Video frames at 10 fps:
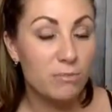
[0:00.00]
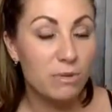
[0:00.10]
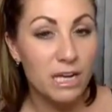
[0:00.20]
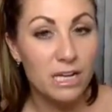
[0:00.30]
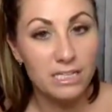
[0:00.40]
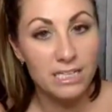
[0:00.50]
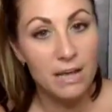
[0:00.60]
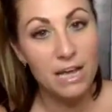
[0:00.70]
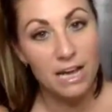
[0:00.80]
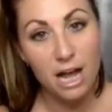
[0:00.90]
but because
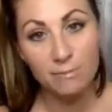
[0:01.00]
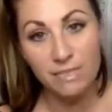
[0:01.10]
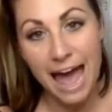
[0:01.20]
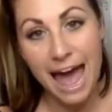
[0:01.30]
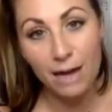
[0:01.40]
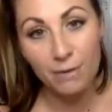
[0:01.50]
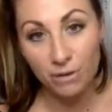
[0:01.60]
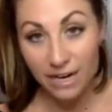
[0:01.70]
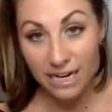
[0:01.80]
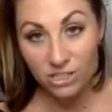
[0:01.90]
it comes
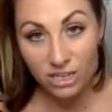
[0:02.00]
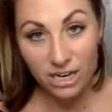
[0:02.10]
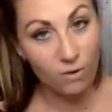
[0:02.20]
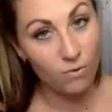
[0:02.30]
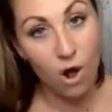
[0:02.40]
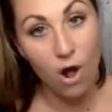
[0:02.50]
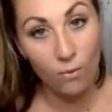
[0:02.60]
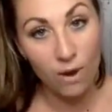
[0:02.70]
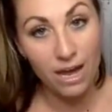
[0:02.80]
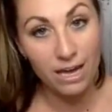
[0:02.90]
admiration in a
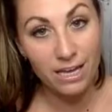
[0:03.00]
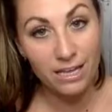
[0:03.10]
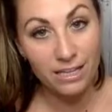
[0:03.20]
wrong way,